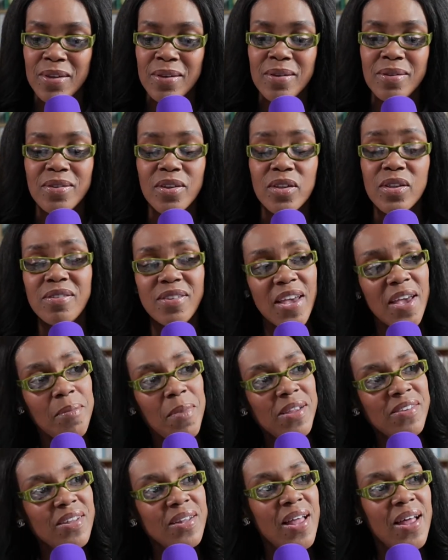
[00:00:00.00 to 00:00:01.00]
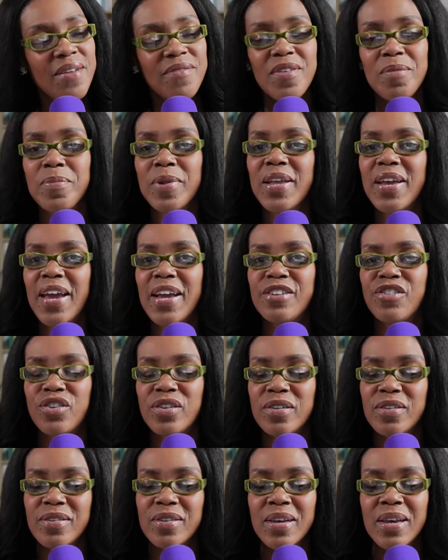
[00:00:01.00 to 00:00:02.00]
So this game has a lot of
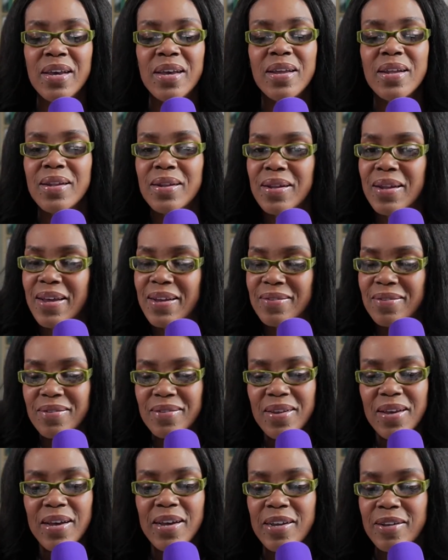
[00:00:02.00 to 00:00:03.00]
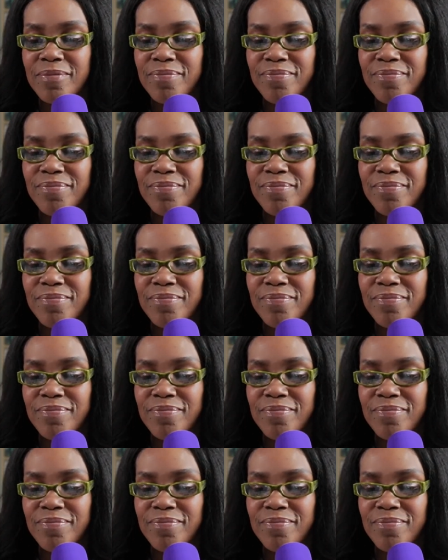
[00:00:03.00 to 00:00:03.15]
implications. Let's, I'll